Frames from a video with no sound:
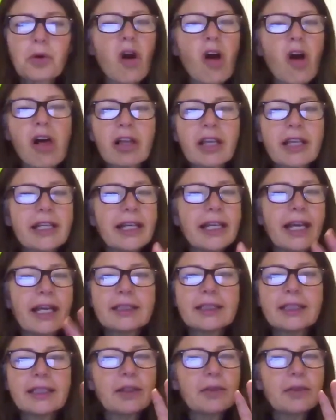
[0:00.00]
were all
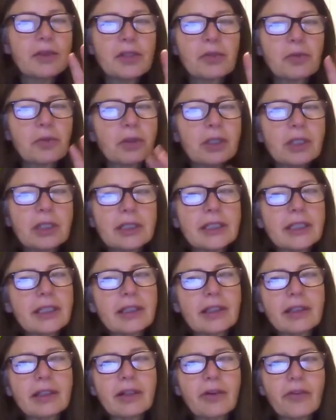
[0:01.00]
connected. It was
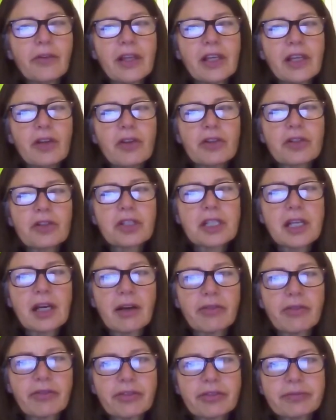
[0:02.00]
really, they knew their
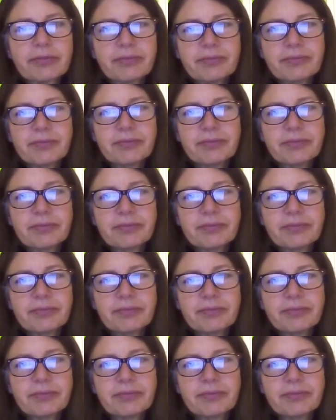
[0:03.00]
stuff.